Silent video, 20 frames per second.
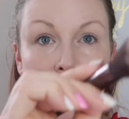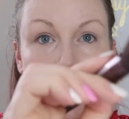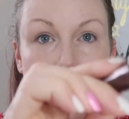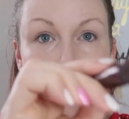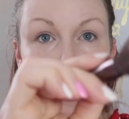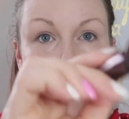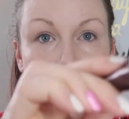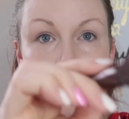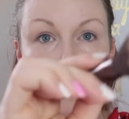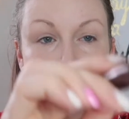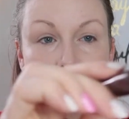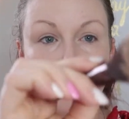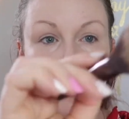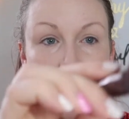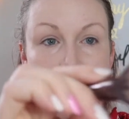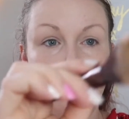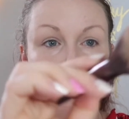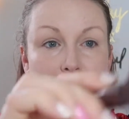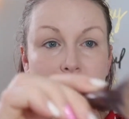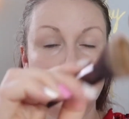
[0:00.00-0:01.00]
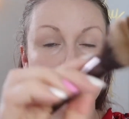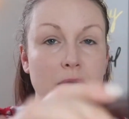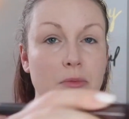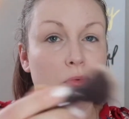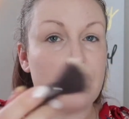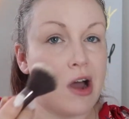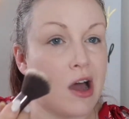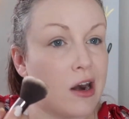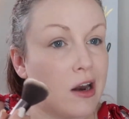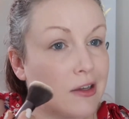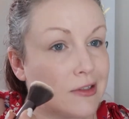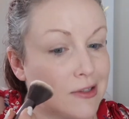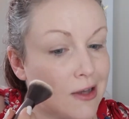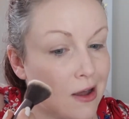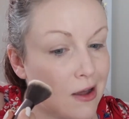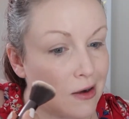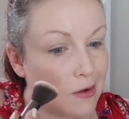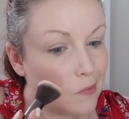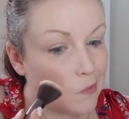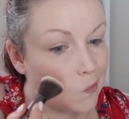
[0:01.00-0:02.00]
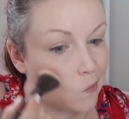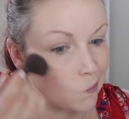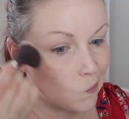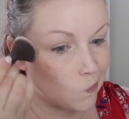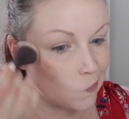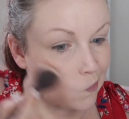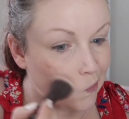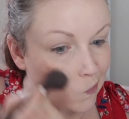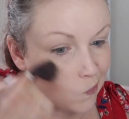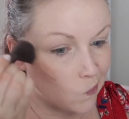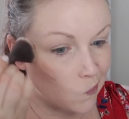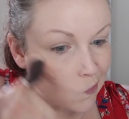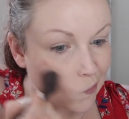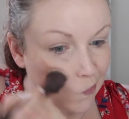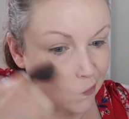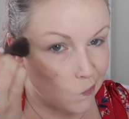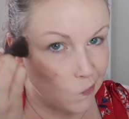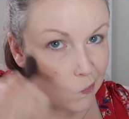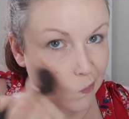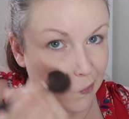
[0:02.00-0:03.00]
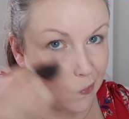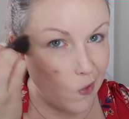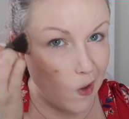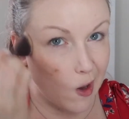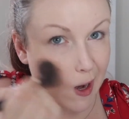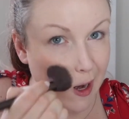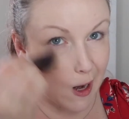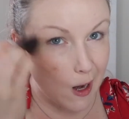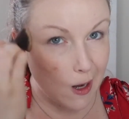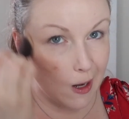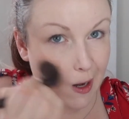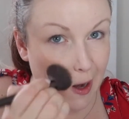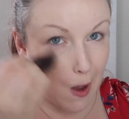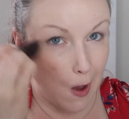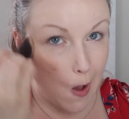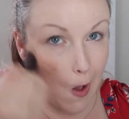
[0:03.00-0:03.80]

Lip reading: and I just kind of put some product on, and